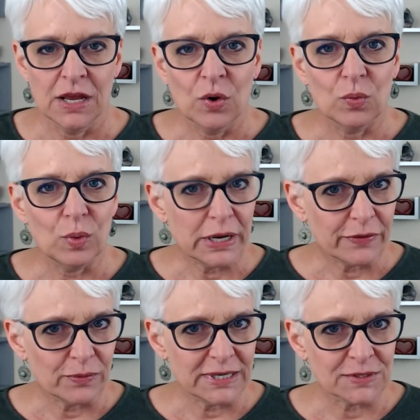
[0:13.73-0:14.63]
One of
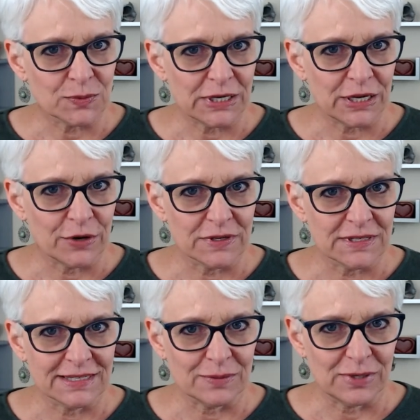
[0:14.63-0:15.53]
the reasons we know this
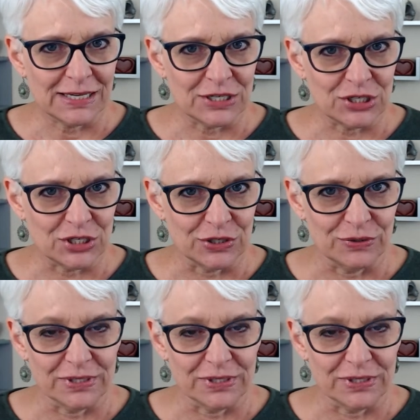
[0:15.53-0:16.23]
is a big issue